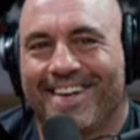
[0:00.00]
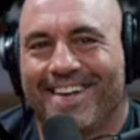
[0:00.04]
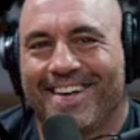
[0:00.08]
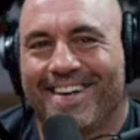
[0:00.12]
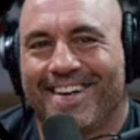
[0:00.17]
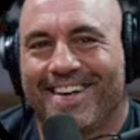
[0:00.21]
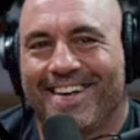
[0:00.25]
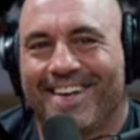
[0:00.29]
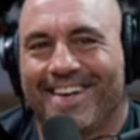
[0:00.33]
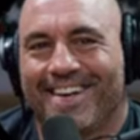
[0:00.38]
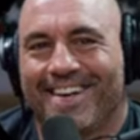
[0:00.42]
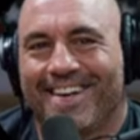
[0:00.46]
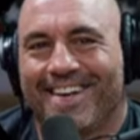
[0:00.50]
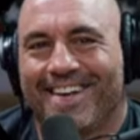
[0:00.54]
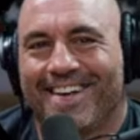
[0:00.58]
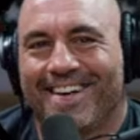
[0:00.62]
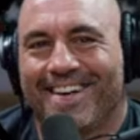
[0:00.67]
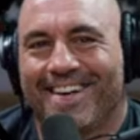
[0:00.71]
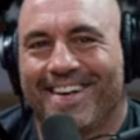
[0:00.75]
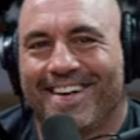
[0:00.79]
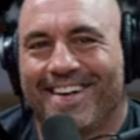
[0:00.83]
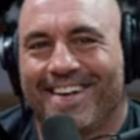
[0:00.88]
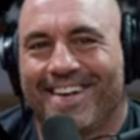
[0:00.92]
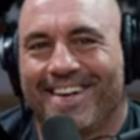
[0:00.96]

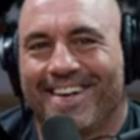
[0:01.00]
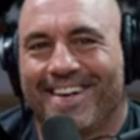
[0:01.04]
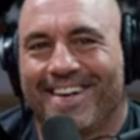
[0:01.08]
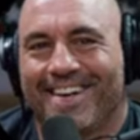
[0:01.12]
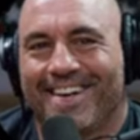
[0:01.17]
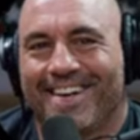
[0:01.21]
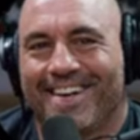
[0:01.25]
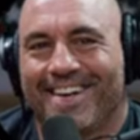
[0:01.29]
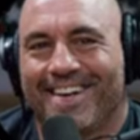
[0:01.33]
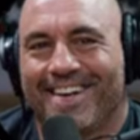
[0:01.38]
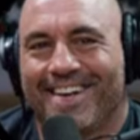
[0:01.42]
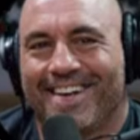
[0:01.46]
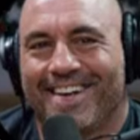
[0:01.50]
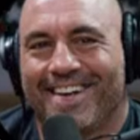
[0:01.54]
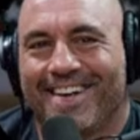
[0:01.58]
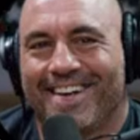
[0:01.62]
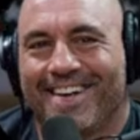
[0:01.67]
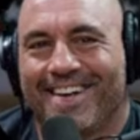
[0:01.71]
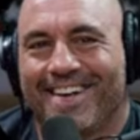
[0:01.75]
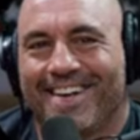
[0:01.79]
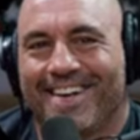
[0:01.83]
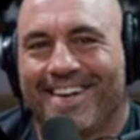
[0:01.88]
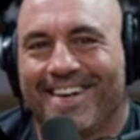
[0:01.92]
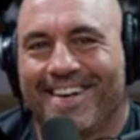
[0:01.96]

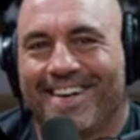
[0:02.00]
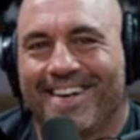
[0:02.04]
The person shown says nothing.